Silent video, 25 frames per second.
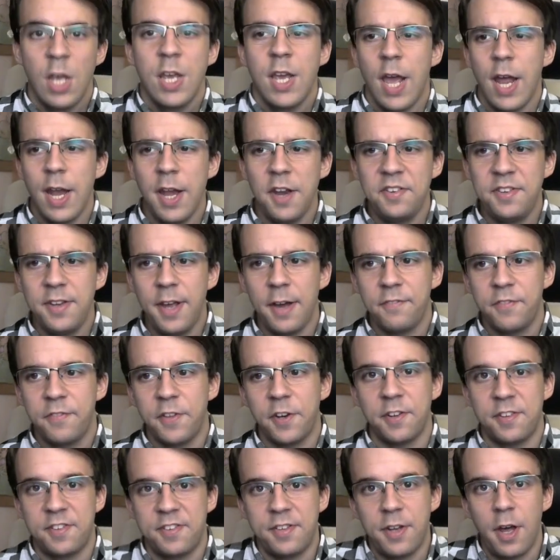and let's say after
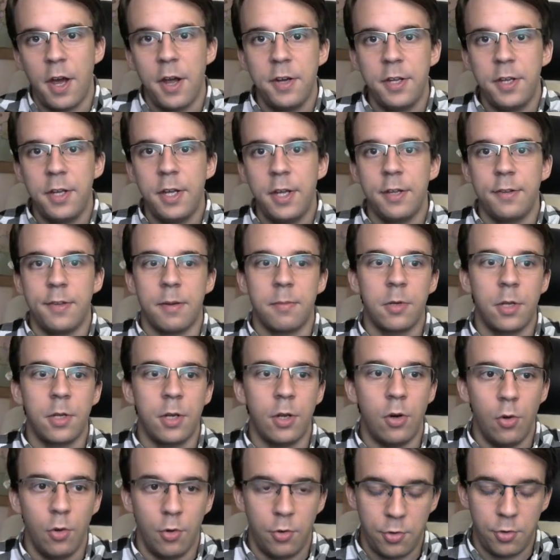assigning it I'm gonna
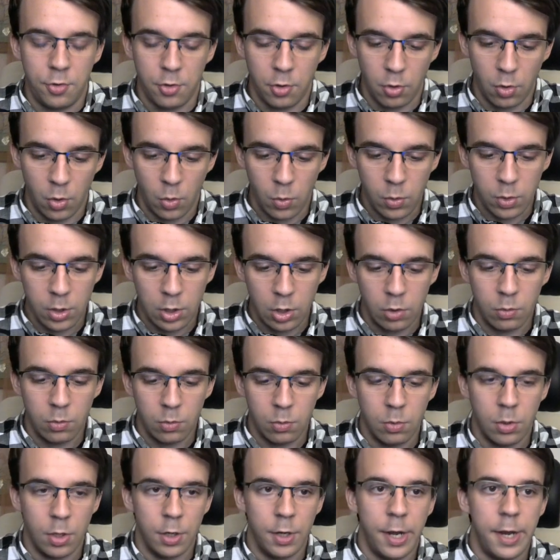also go
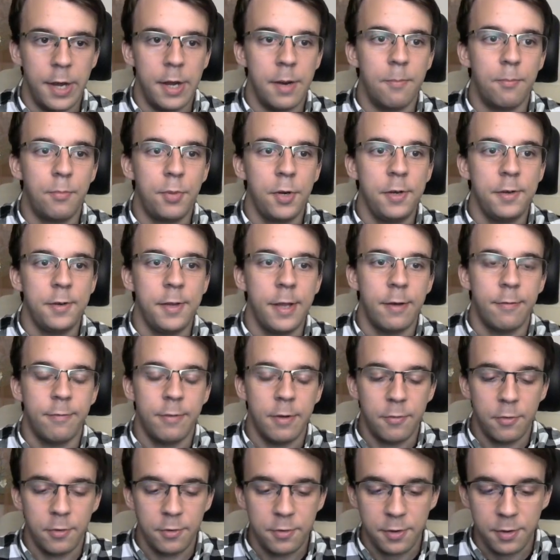ahead and printf
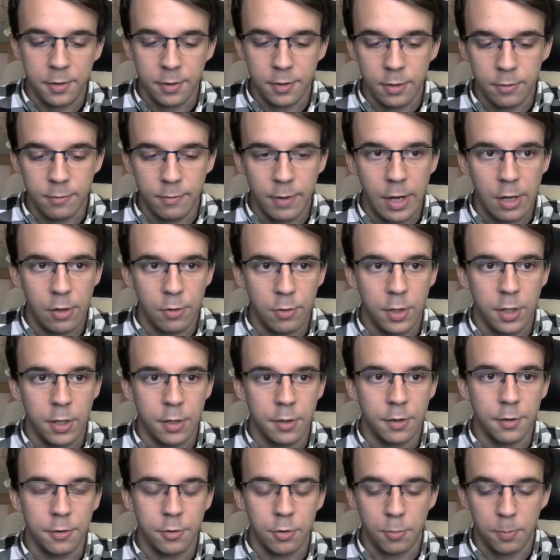every single value
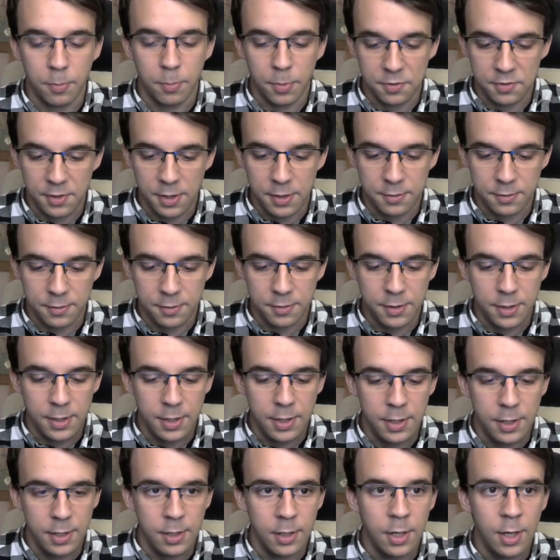here so percent
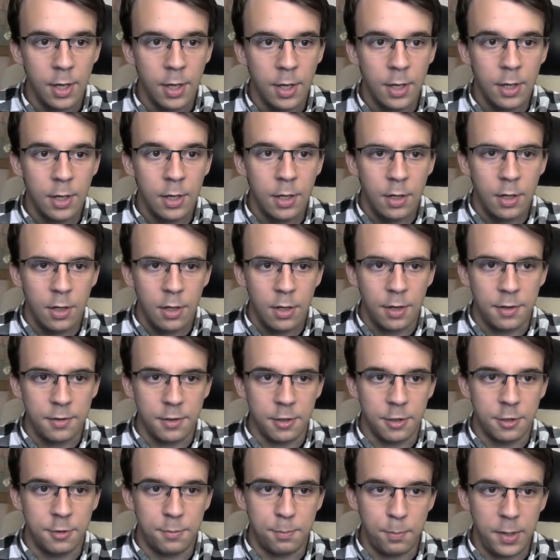%d let's say
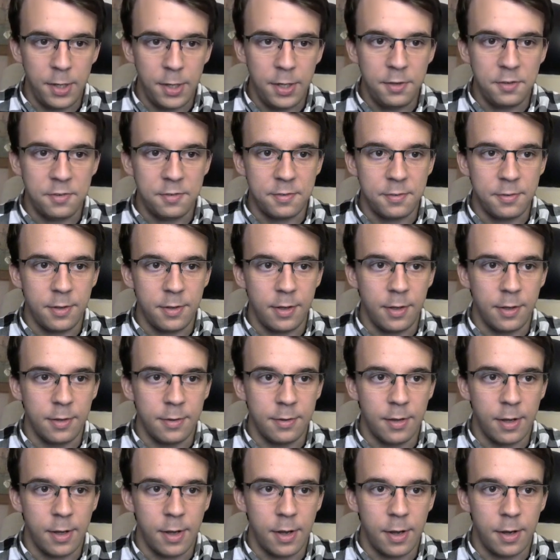space and
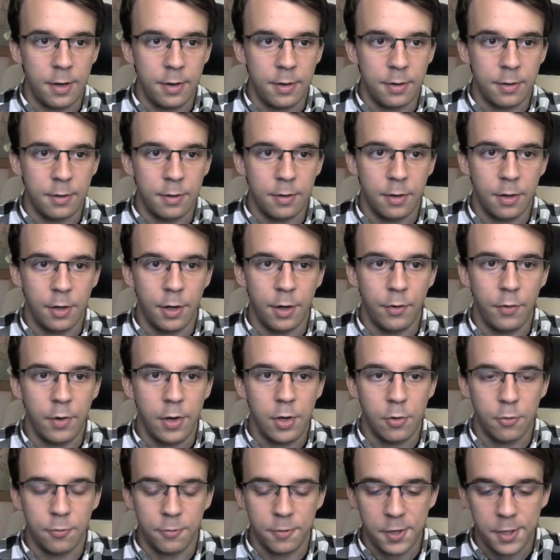then array
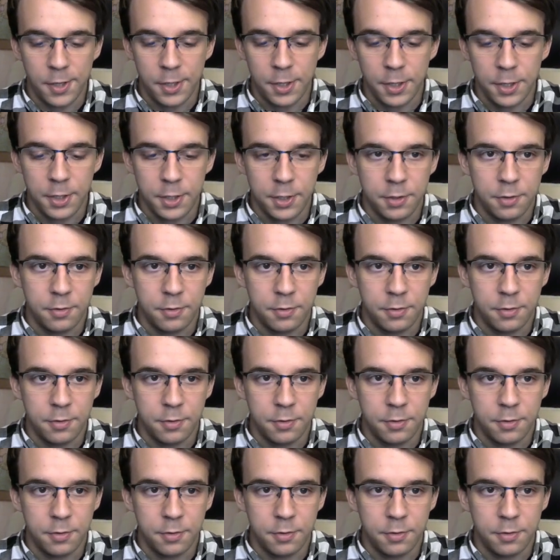of i